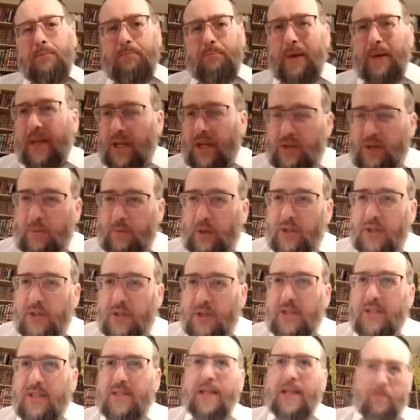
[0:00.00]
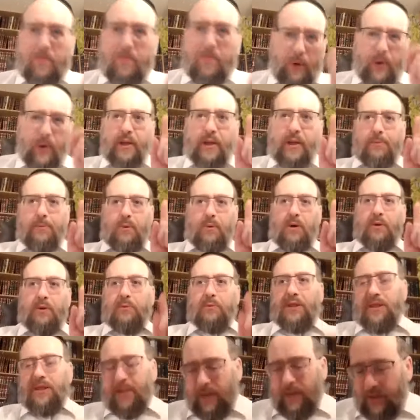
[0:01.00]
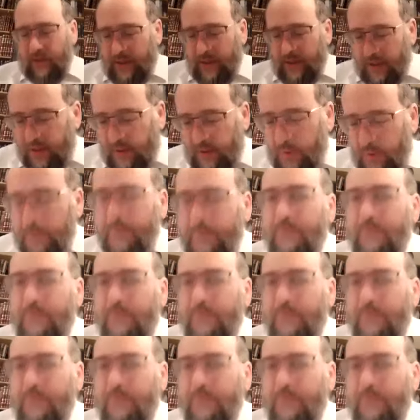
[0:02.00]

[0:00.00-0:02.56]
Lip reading: Bein HaShmoshes? That's point number one we need to look into.